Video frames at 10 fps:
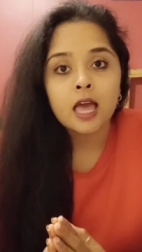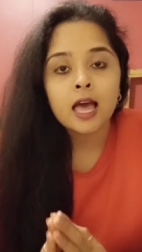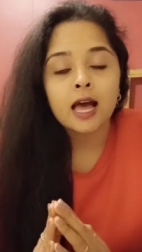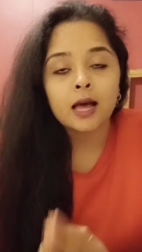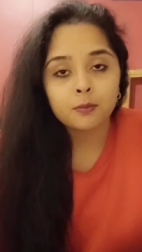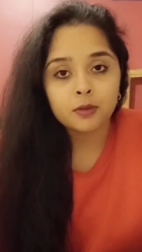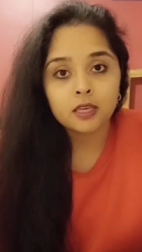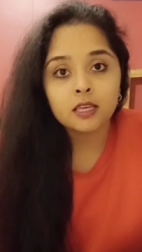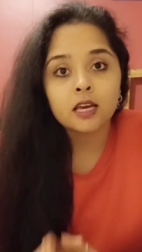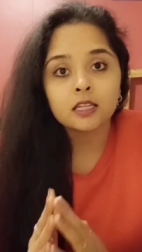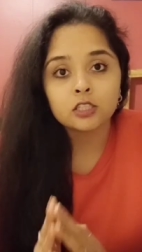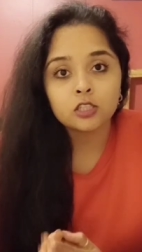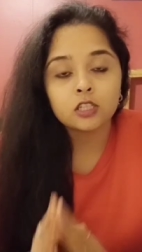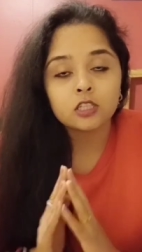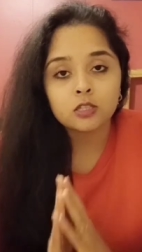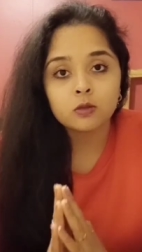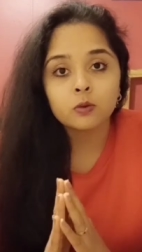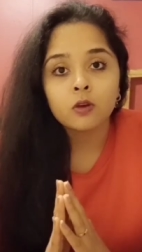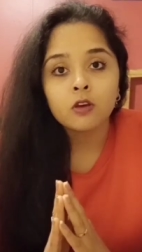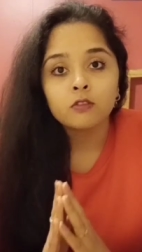happy, and you need
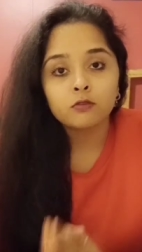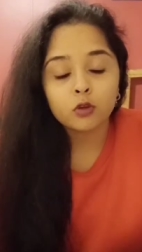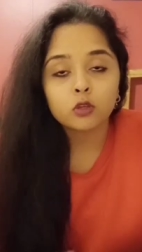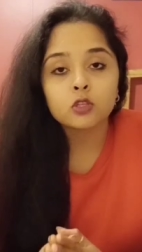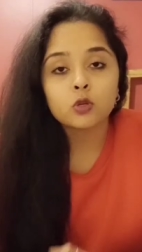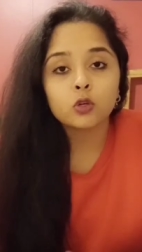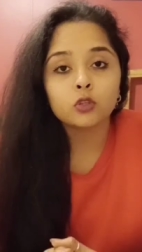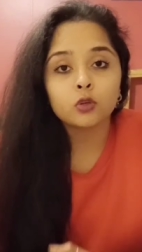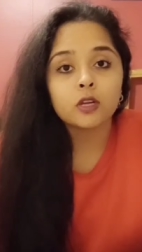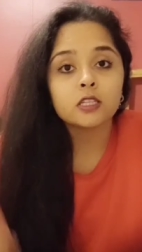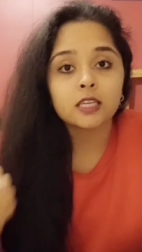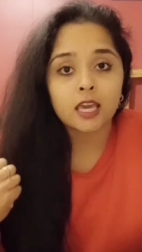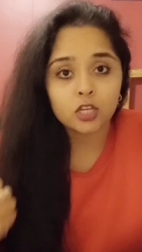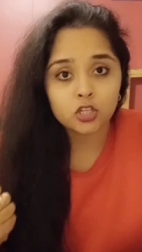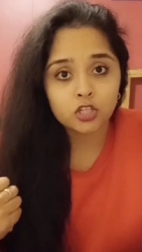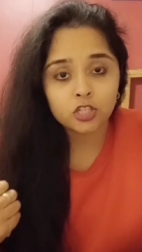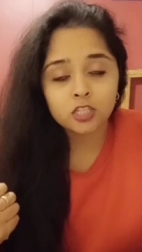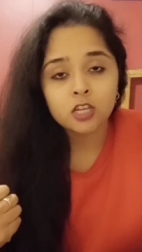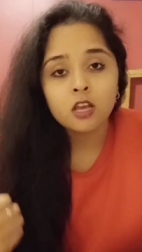to focus on your education,